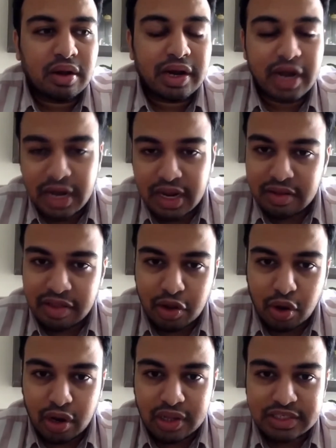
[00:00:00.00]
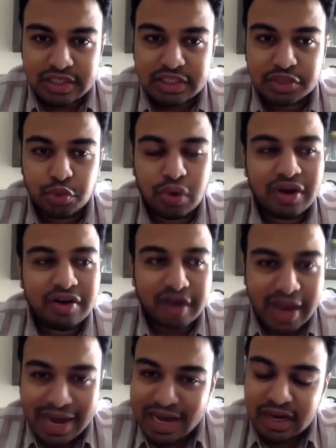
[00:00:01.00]
clinical psychologists who are
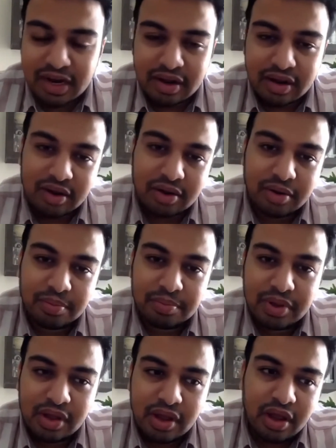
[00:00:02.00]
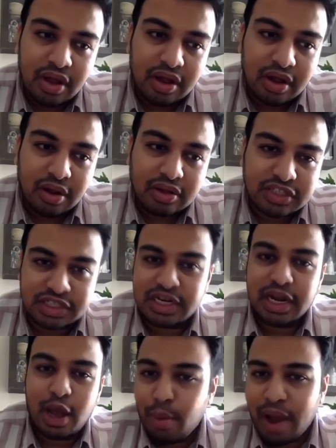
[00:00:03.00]
trained, just
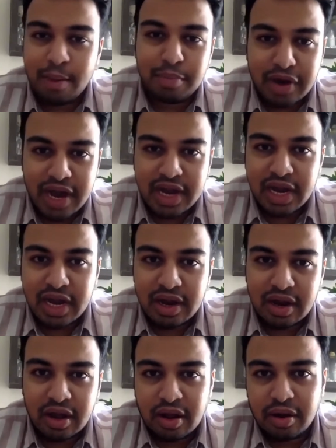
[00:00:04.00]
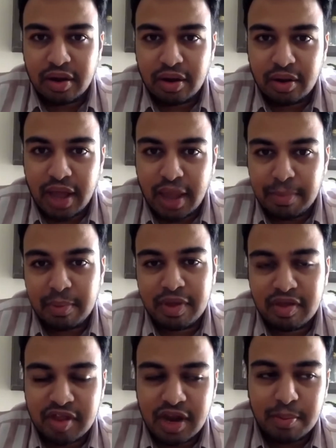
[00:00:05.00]
like how I am trained in
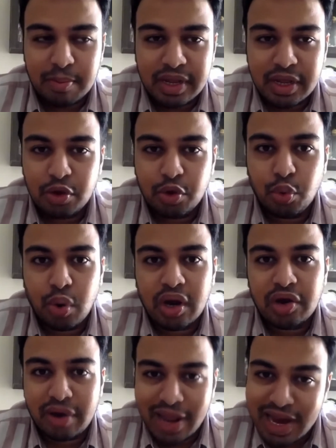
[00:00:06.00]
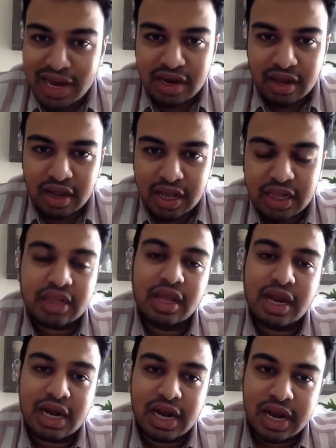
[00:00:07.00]
MBBS and MD, who are trained
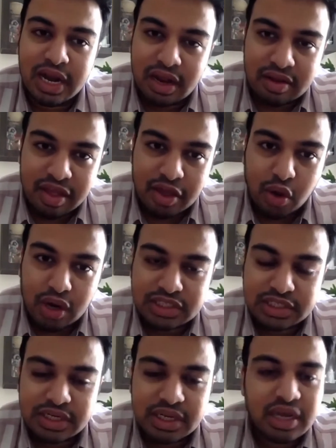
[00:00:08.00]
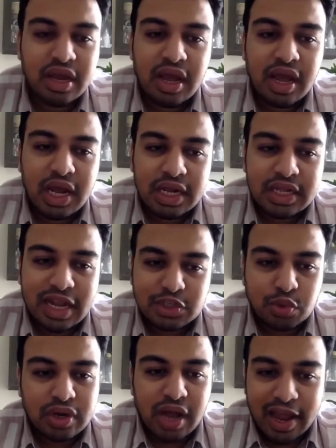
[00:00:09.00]
in clinical psychology.
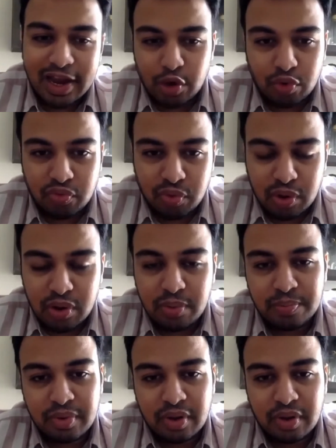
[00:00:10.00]
That's what I look for.